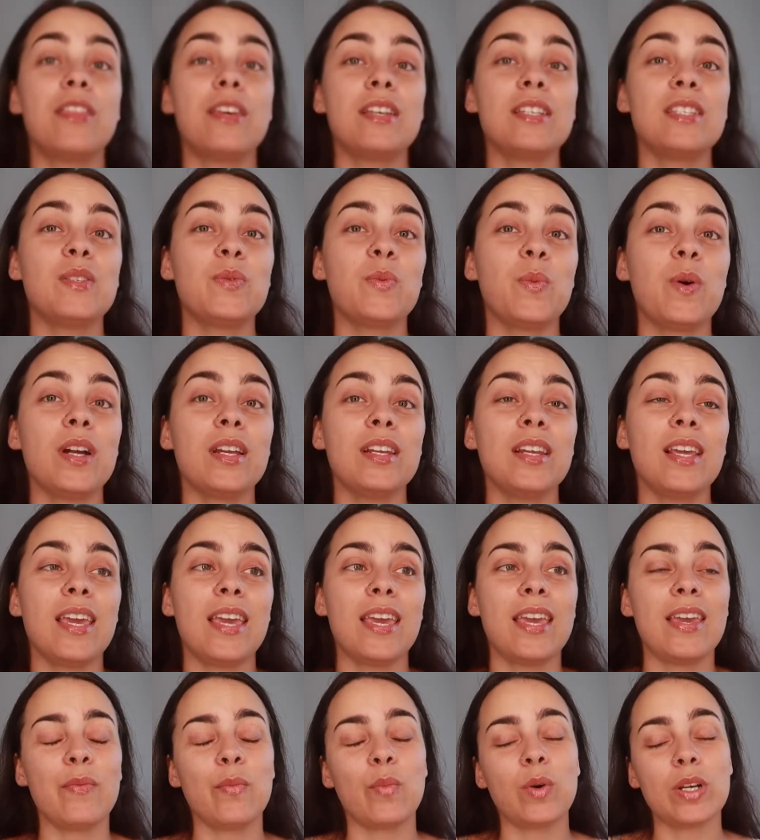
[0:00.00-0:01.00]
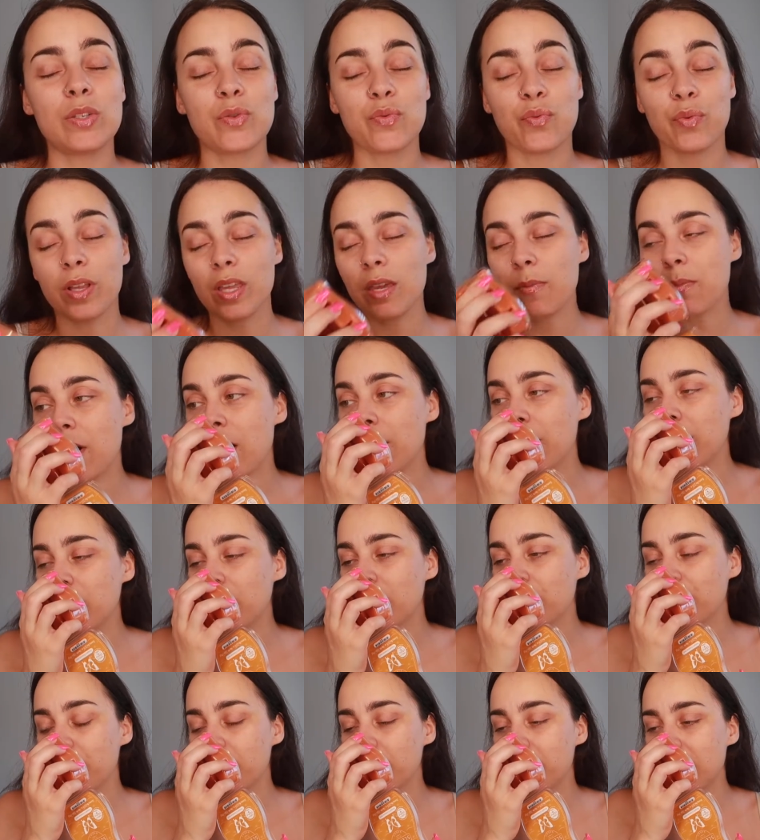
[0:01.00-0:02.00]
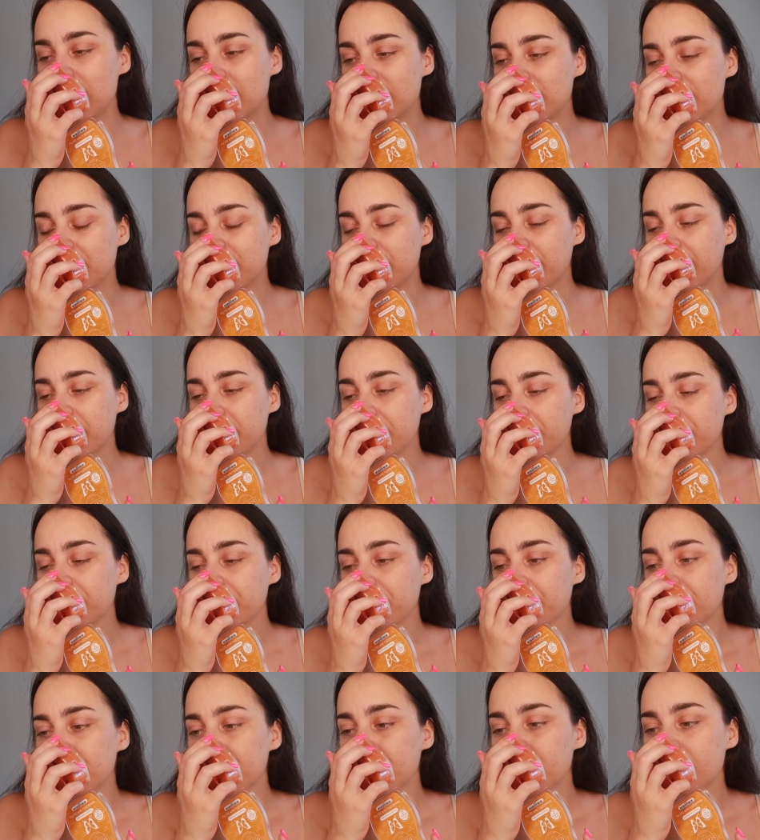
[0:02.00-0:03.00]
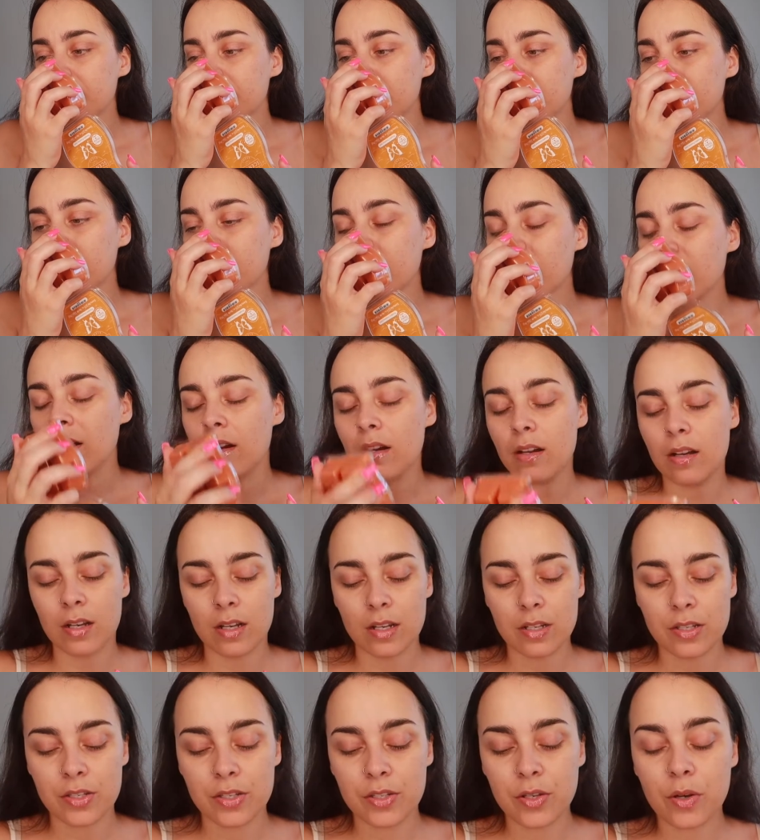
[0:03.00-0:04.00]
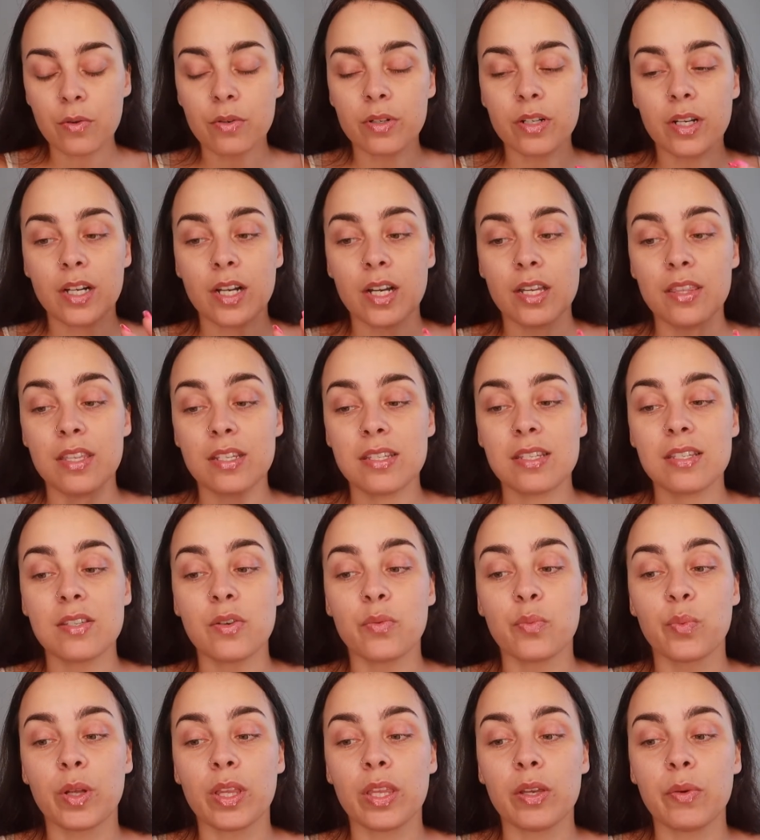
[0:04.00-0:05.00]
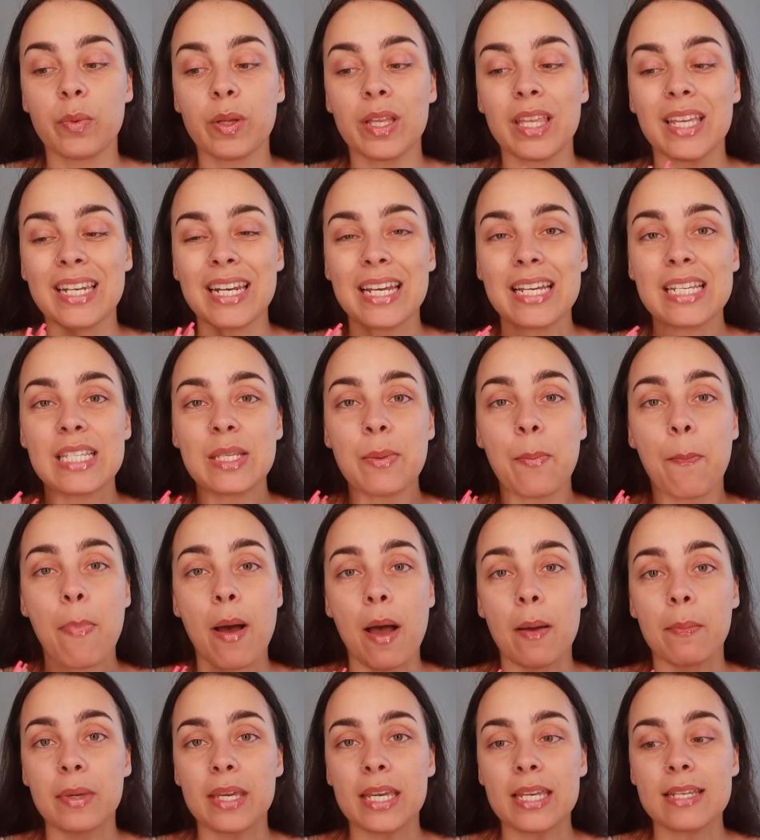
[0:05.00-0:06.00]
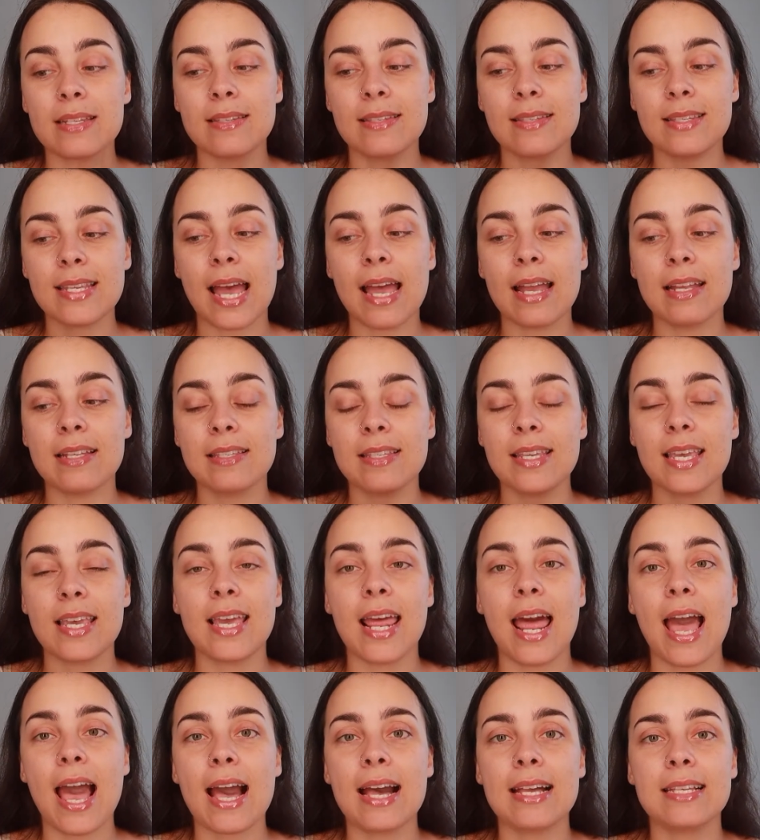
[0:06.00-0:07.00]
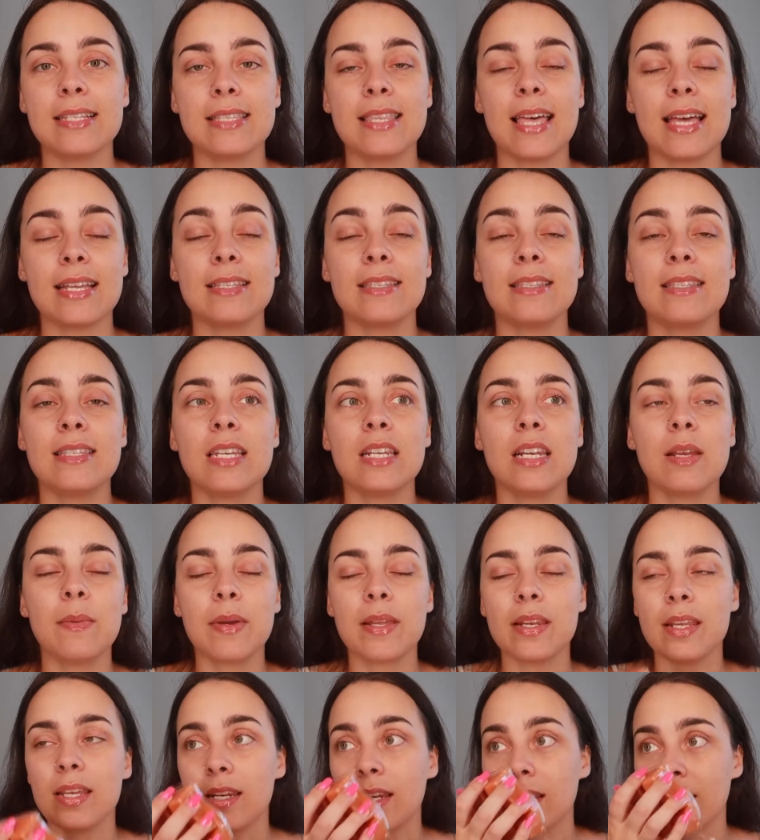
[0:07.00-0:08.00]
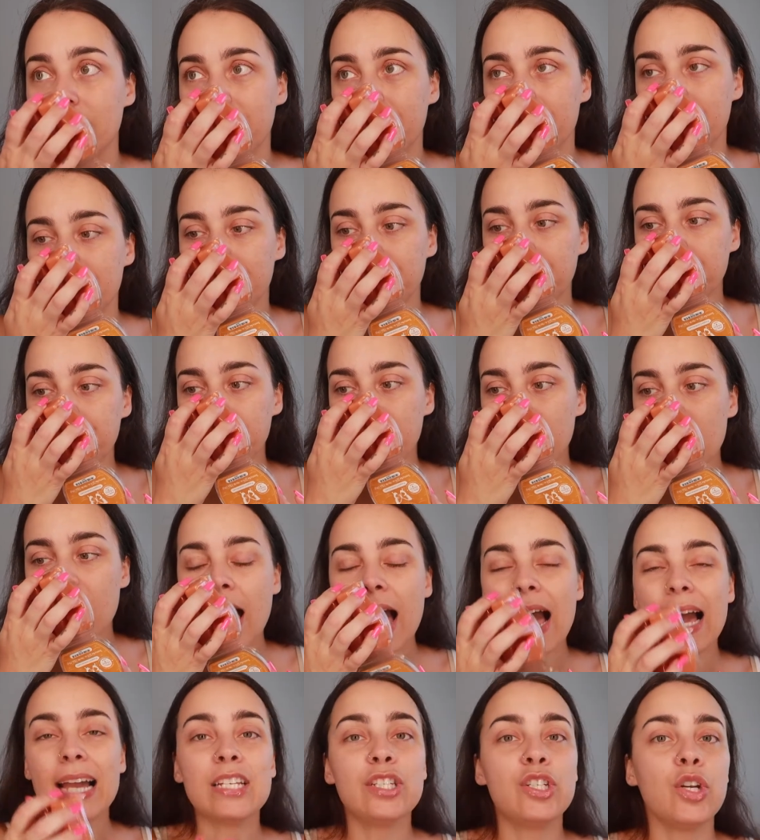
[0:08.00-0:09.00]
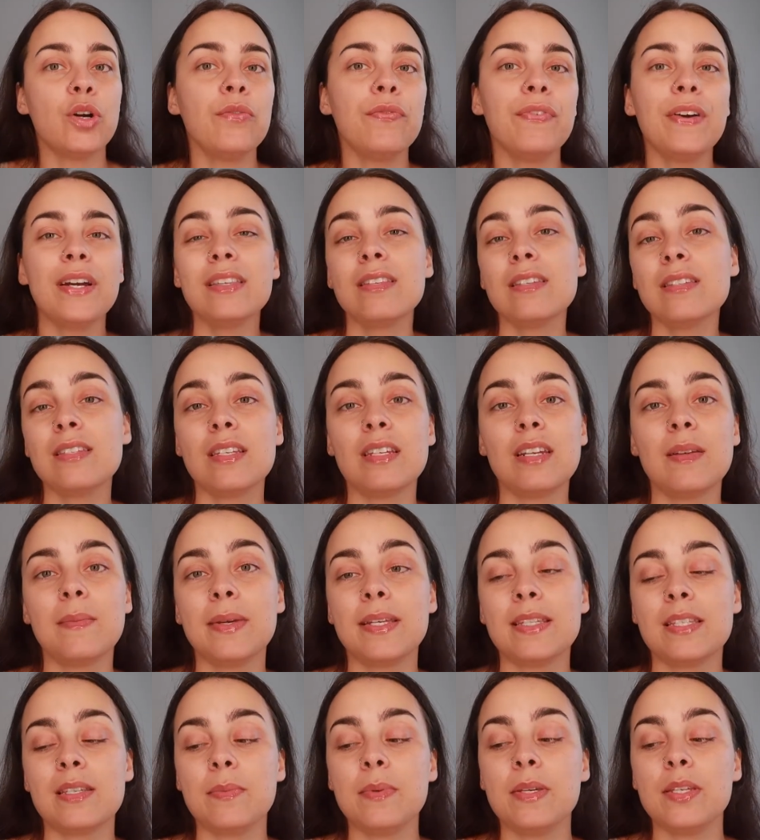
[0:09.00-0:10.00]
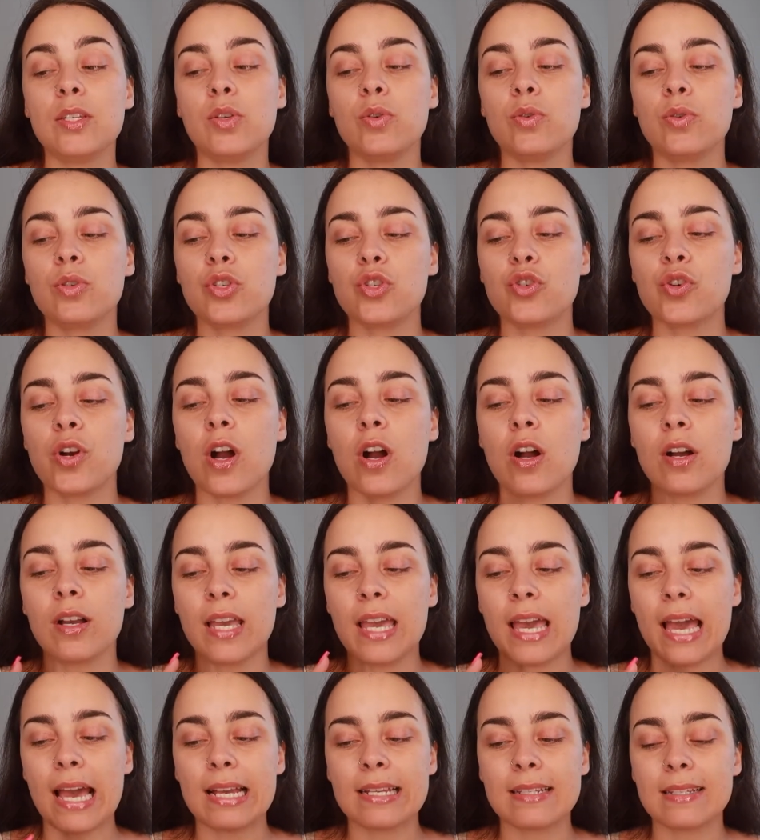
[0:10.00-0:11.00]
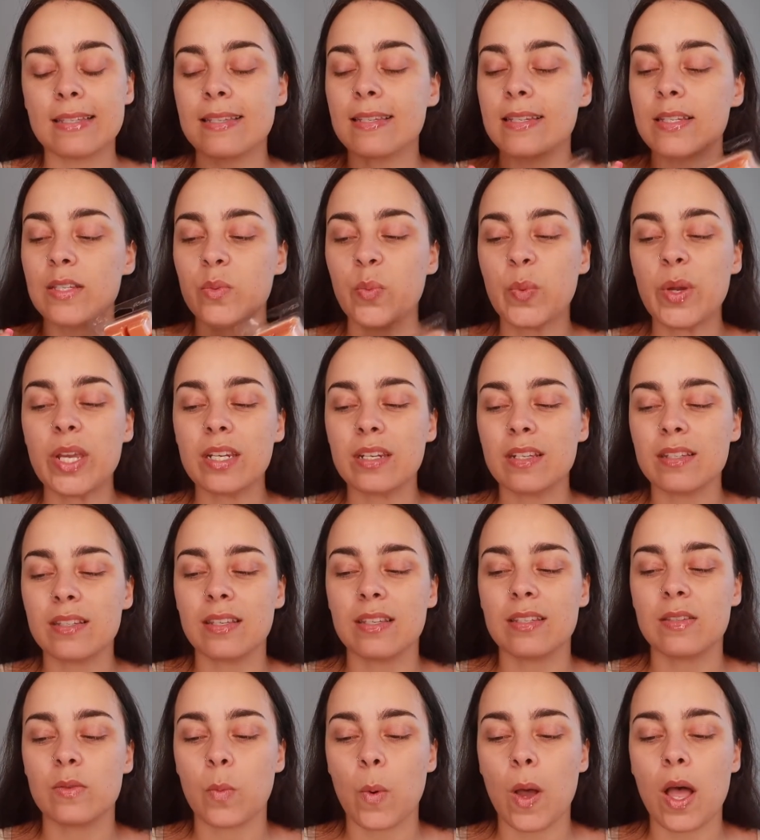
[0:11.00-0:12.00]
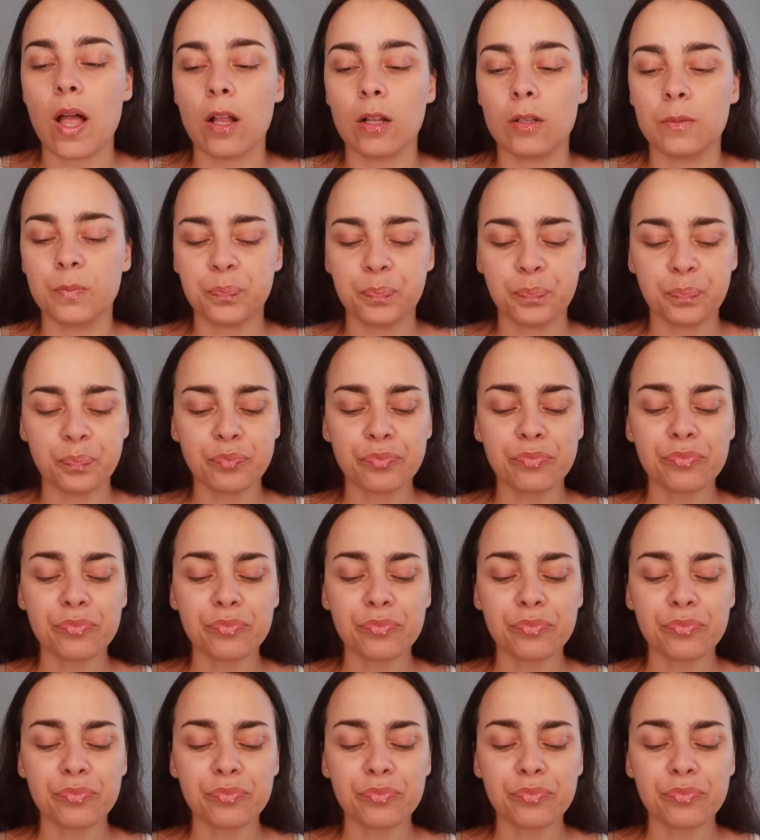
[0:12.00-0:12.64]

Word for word: This one, it was really popular from last year. Oh, so good. This is a really, really nice pumpkin scent. It has that cinnamon in here. I don't find the cinnamon to be too strong. It has the sweetness as well.